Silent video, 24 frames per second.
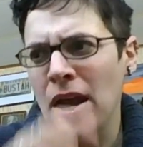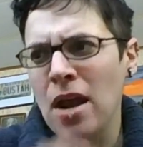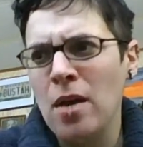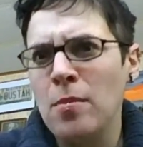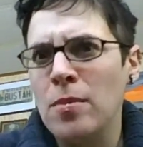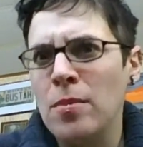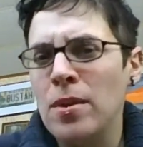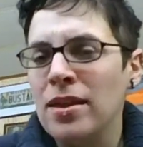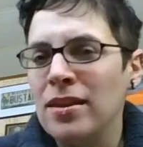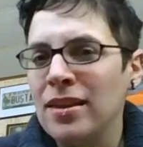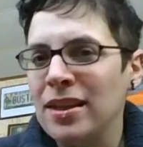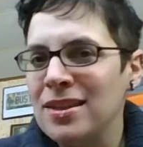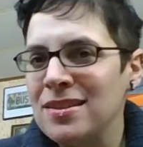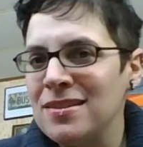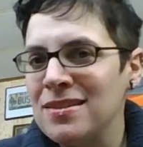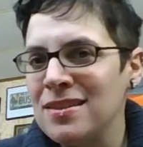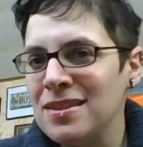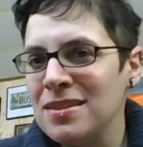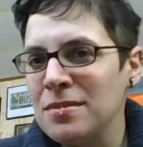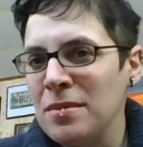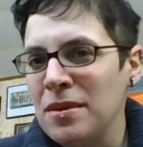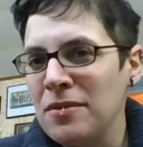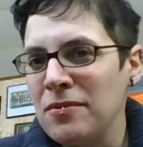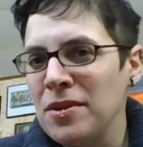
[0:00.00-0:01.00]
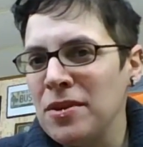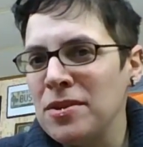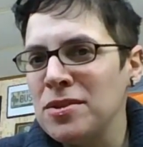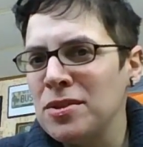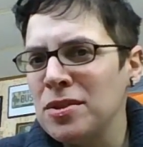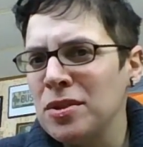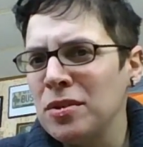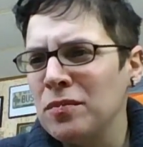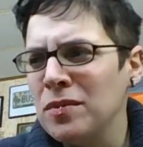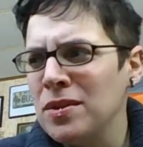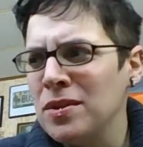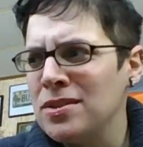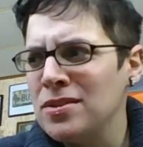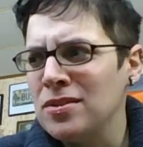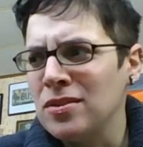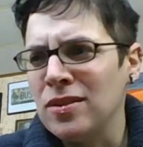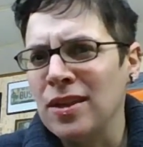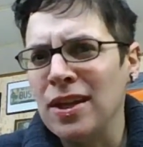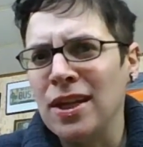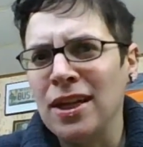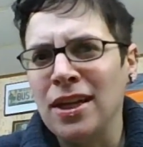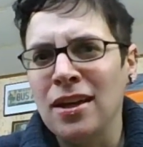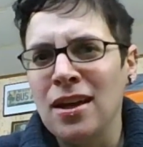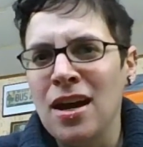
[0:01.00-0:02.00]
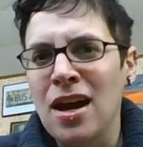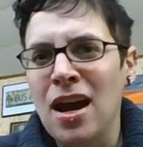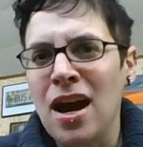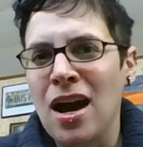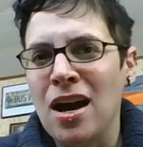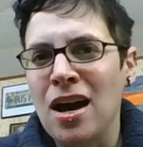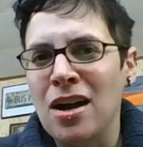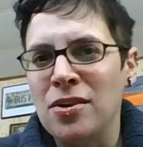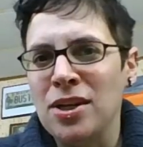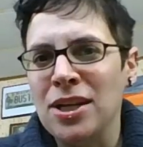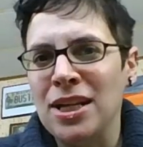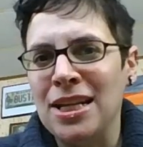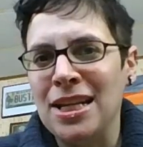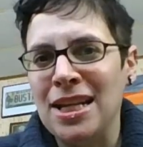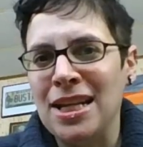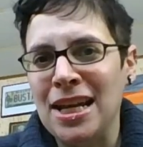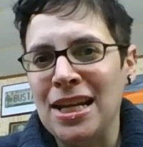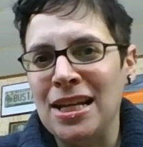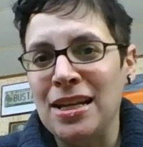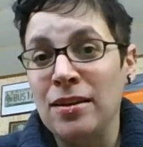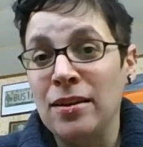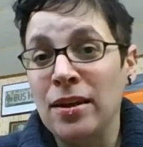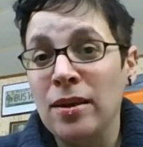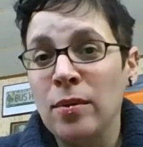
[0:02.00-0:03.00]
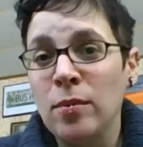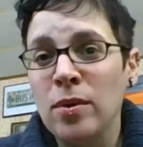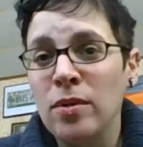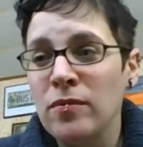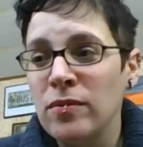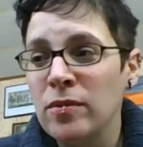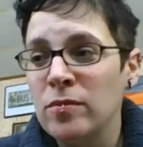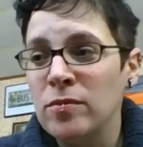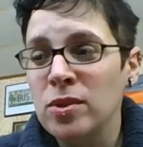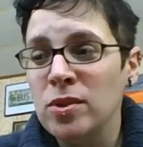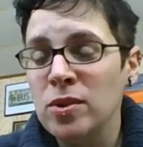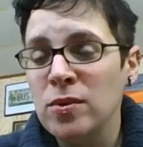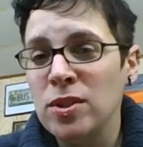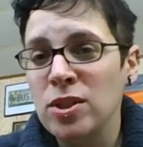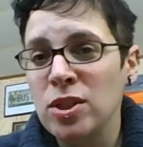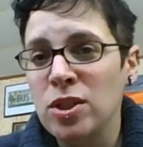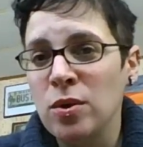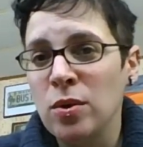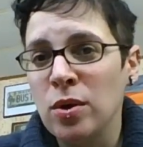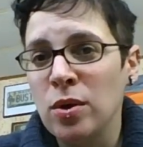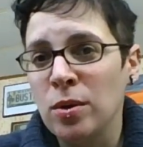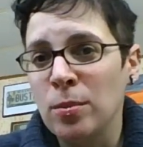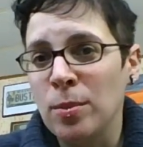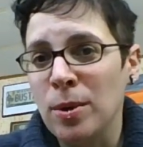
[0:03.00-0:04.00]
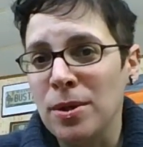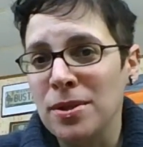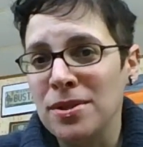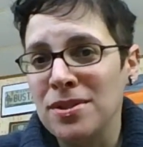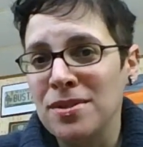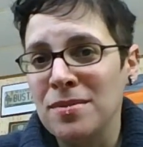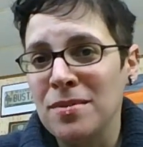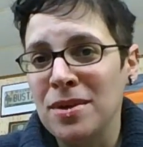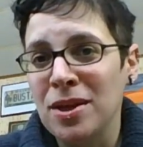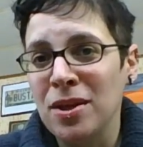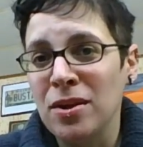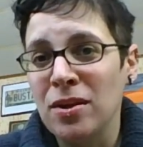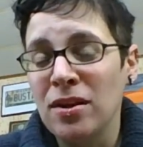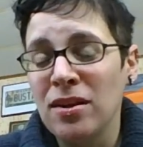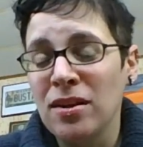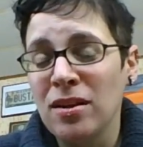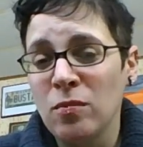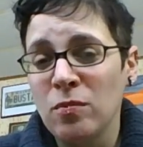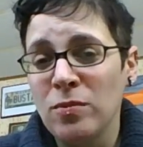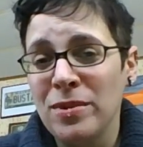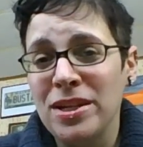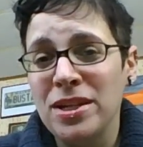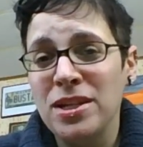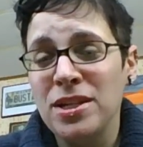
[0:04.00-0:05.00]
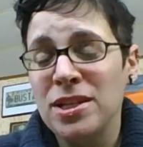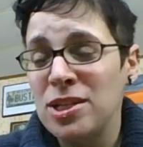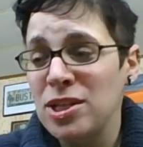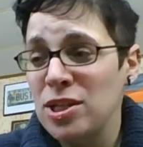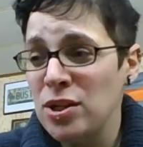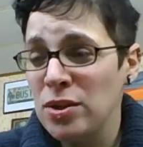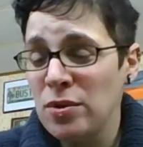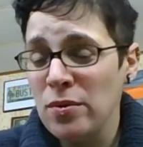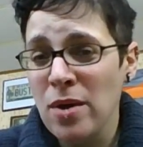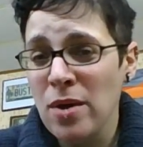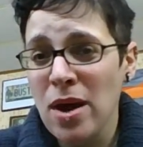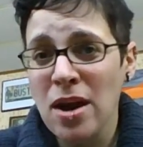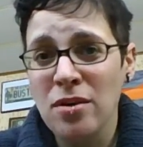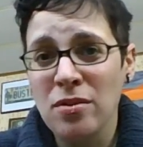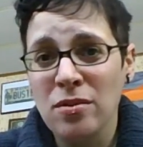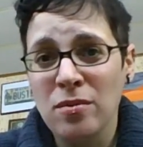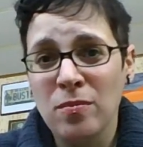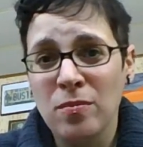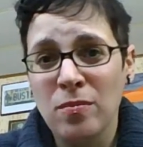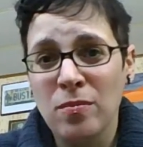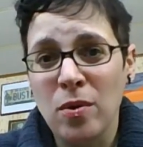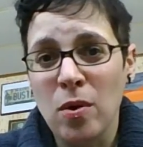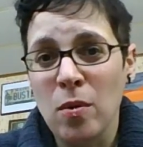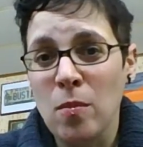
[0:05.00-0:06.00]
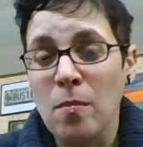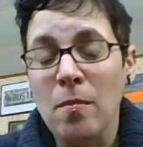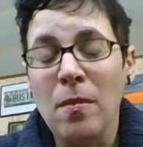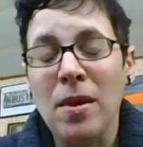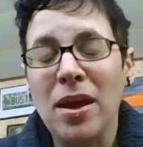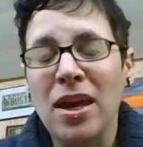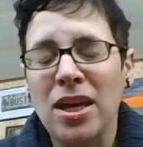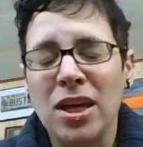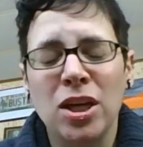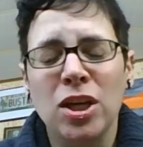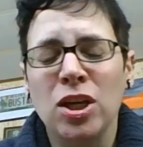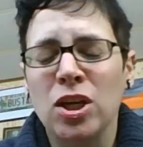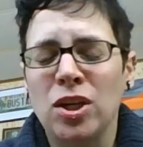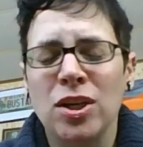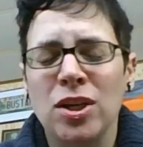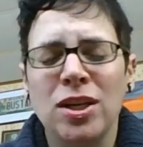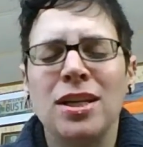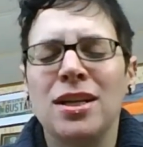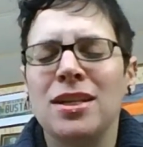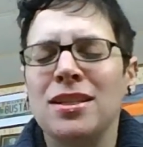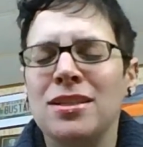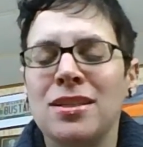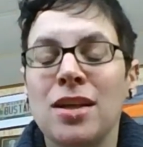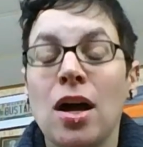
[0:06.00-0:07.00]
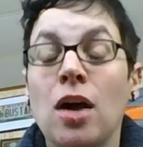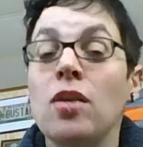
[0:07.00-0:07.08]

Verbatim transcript: Um, like six of my friends on Goodreads are like 190, like one of them's doing 200 books. So I'm like, you're gonna read 200? Oh my goodness.